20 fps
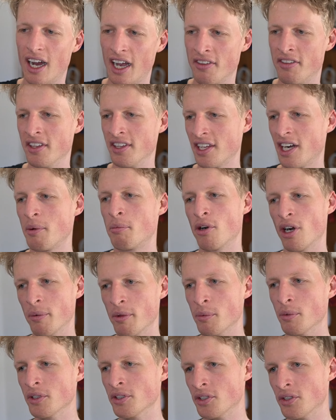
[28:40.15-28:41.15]
I think that I
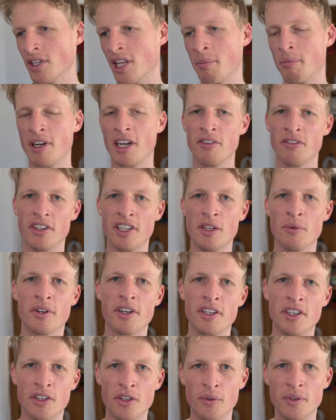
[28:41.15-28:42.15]
probably will do that, but I really
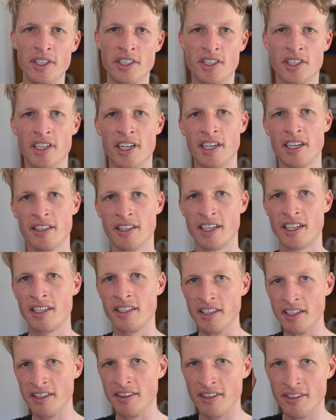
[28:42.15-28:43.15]
want a GUI so that I can
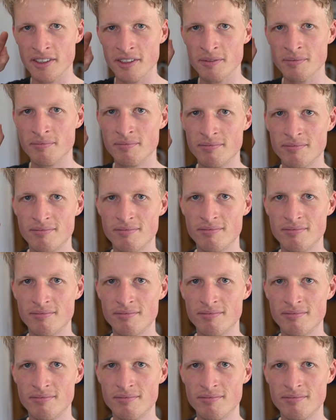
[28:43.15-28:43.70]
click the